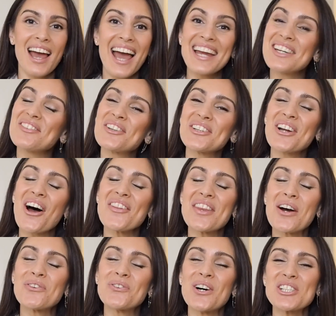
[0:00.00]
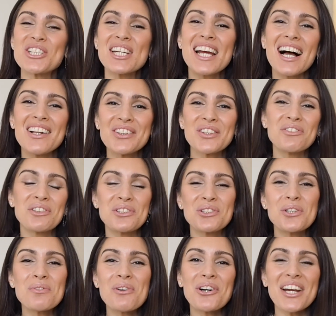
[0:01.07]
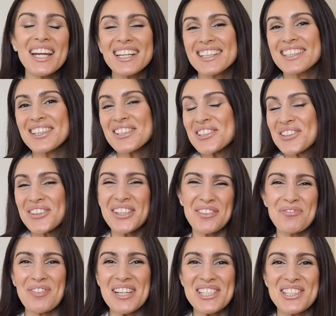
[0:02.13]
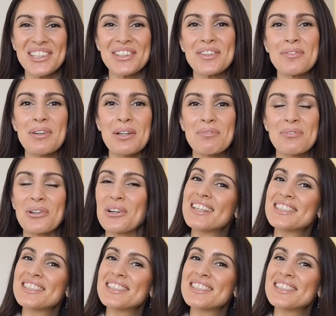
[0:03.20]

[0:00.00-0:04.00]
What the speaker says: And if you're not done watching, I'll leave you 2 more in here so you can binge a little bit more.